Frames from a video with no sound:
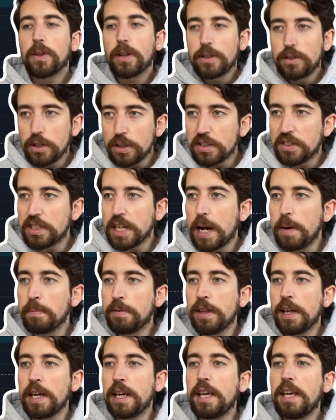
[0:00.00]
Do the same
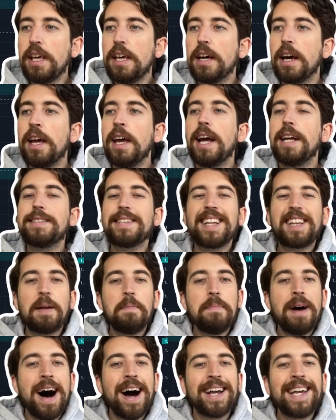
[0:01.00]
thing here. It's like the
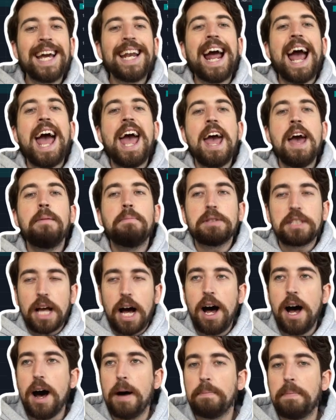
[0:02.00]
market amps
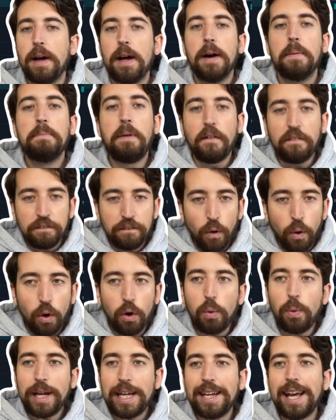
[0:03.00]
up
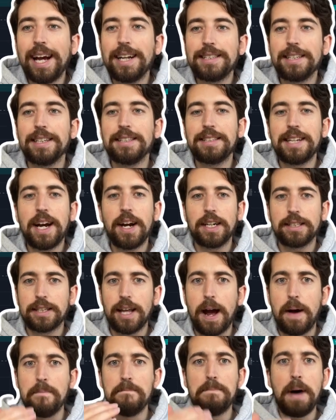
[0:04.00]
before we get to this area. It's
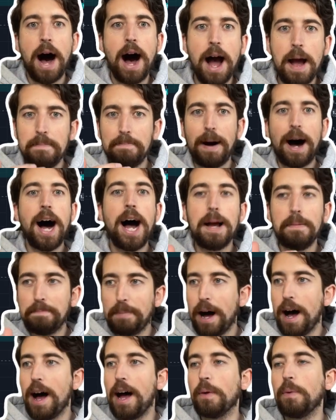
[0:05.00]
like buy, buy,
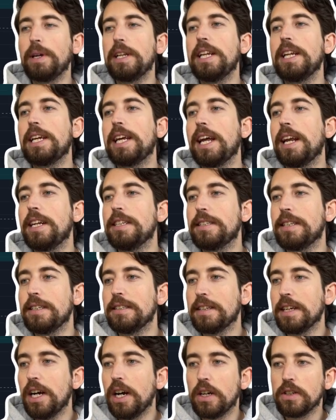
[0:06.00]
buy. We need to get into
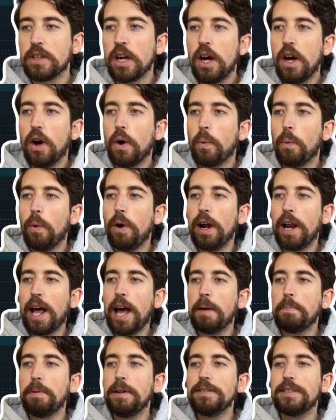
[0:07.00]
these areas. What
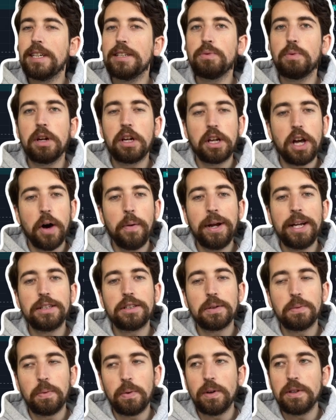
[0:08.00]
happens as we're going
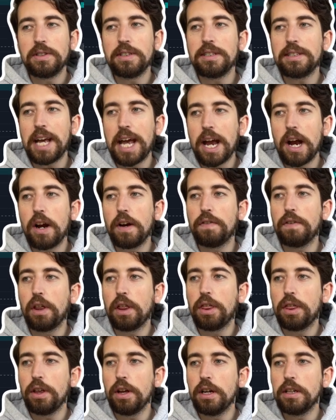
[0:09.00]
towards this area for the
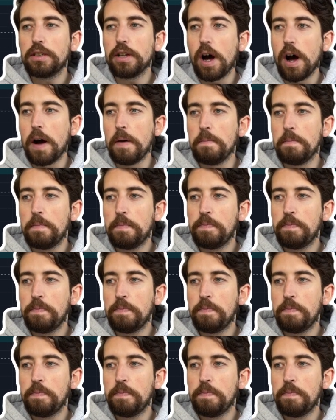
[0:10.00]
third time?